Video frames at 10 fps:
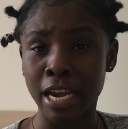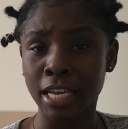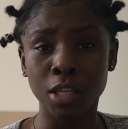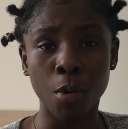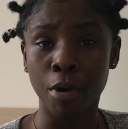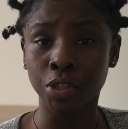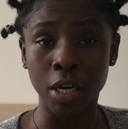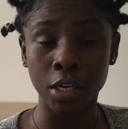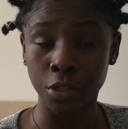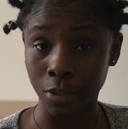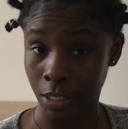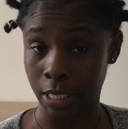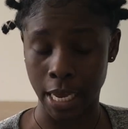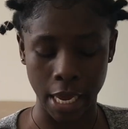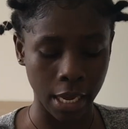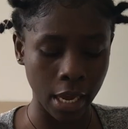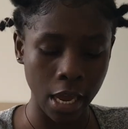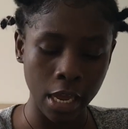And that's not what we're trying to do today.